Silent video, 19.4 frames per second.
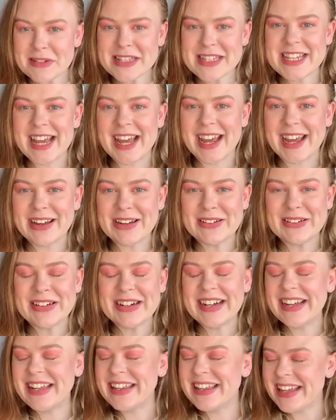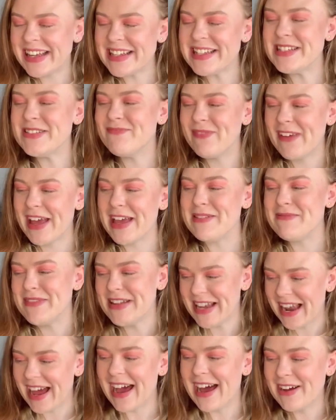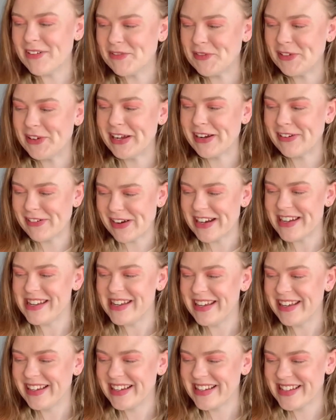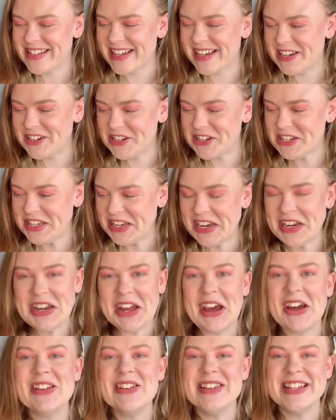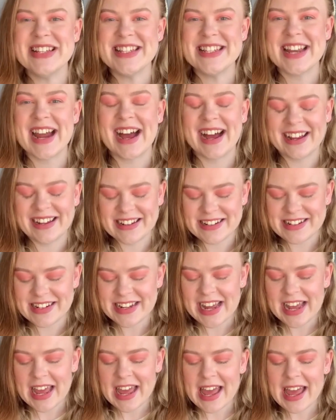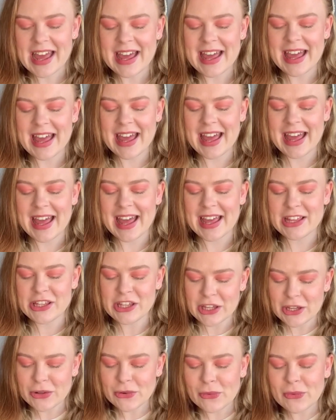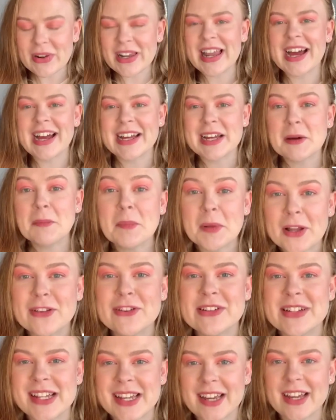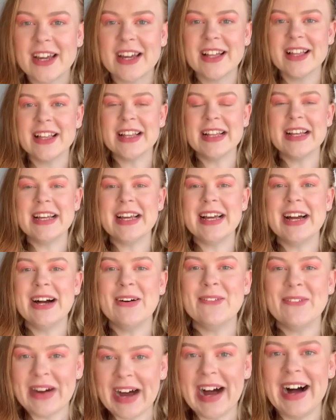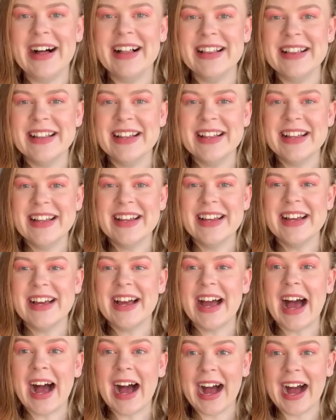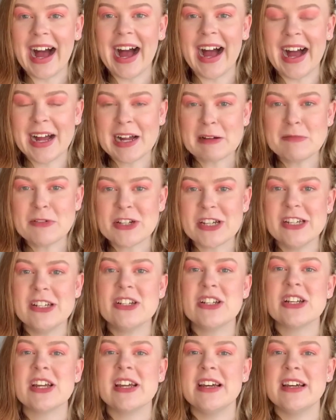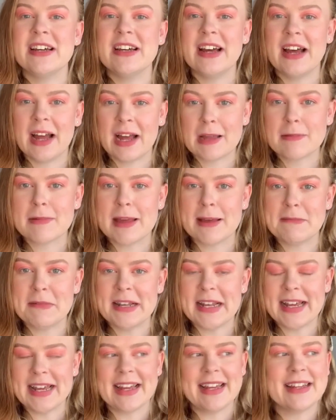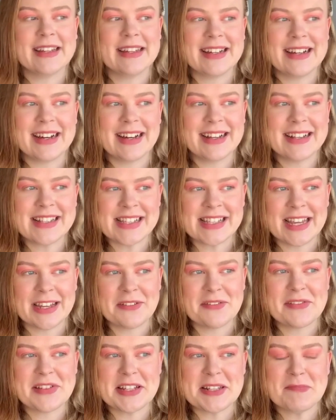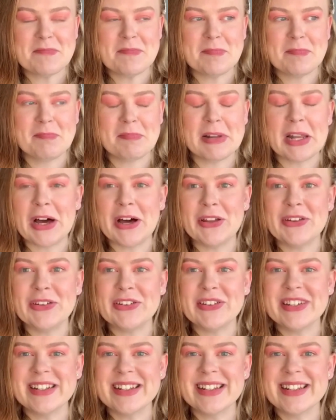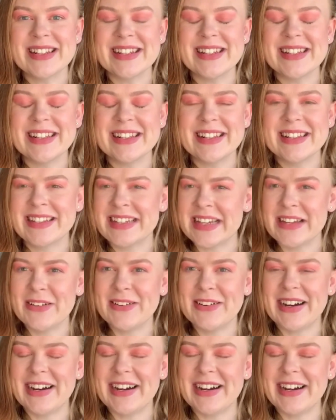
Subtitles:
two, this made me laugh when I read it because I just didn't understand. You like blondie girl. Well, I'm Ginger, I'm Emily, Sophie's blonde. So,